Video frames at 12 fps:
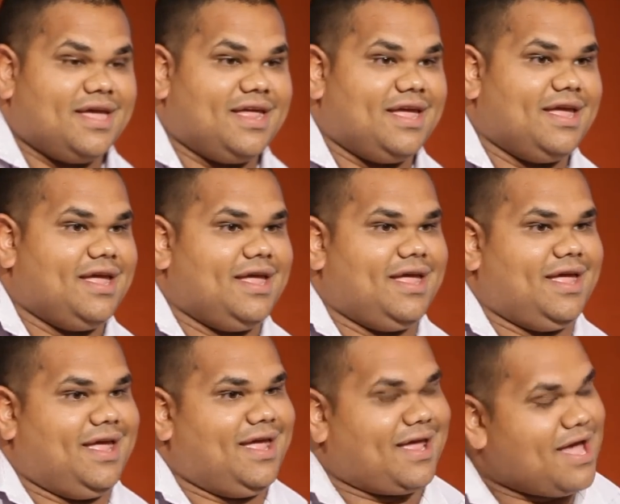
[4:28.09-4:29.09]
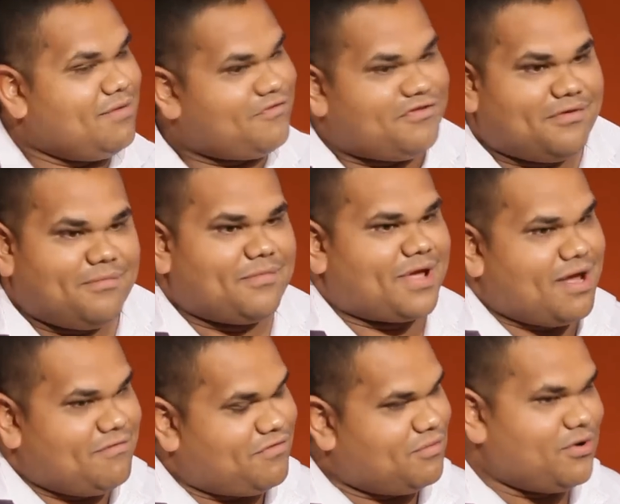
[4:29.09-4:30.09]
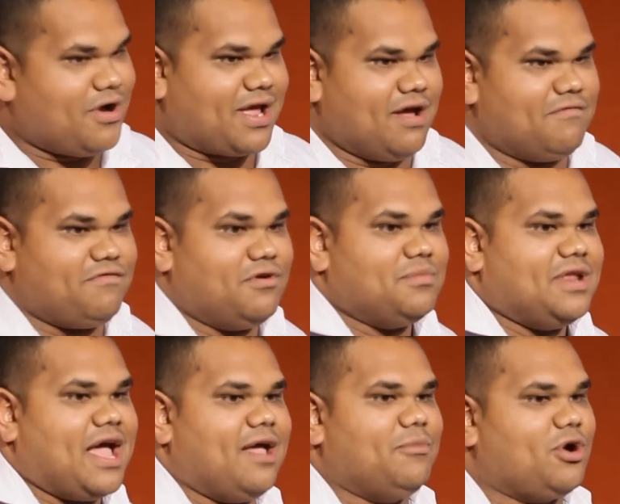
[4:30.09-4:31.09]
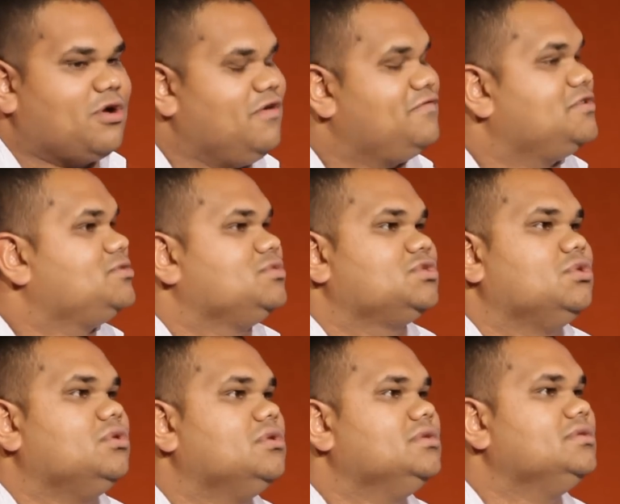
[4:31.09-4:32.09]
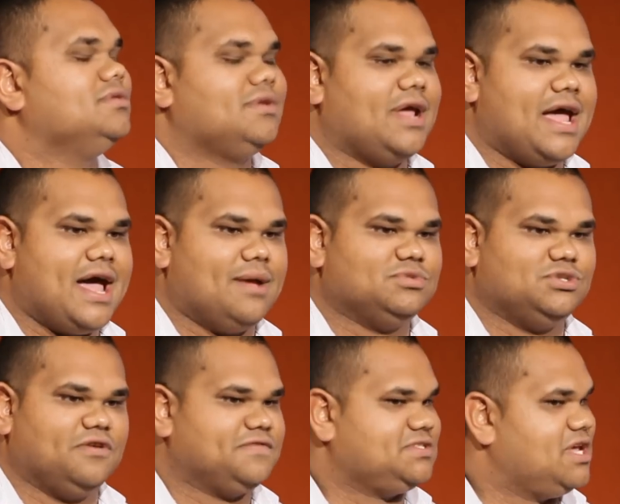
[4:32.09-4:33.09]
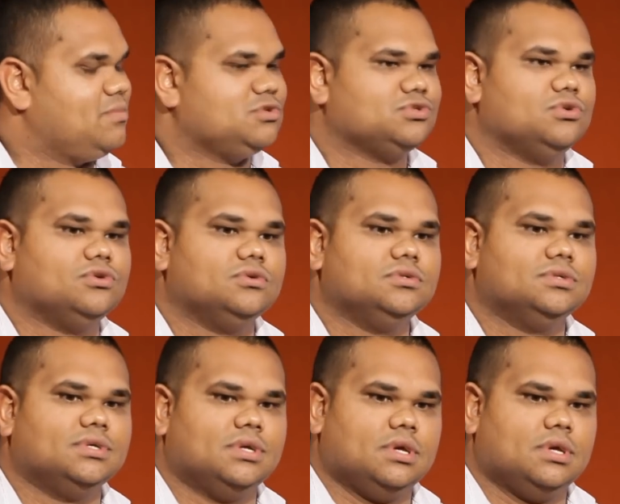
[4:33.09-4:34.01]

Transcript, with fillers: and coming from coming from where I come from, you know, my confidence was gone, um, self esteem was gone.